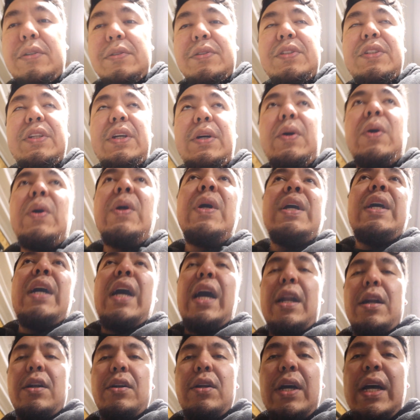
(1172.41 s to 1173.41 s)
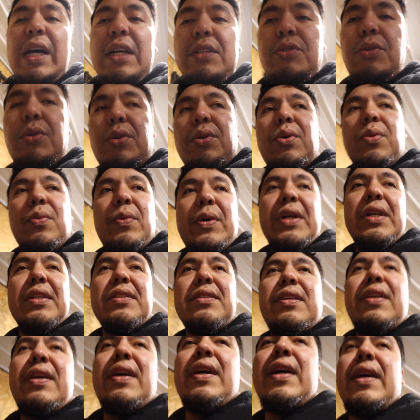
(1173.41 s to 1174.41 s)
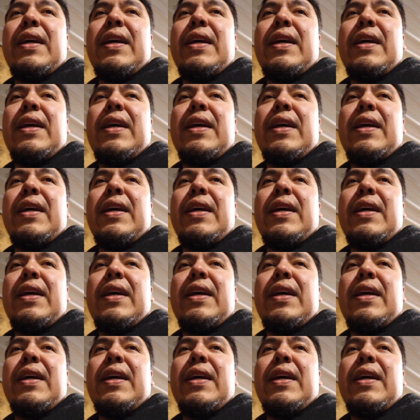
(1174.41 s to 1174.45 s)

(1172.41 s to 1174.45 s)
So I don't know how true it was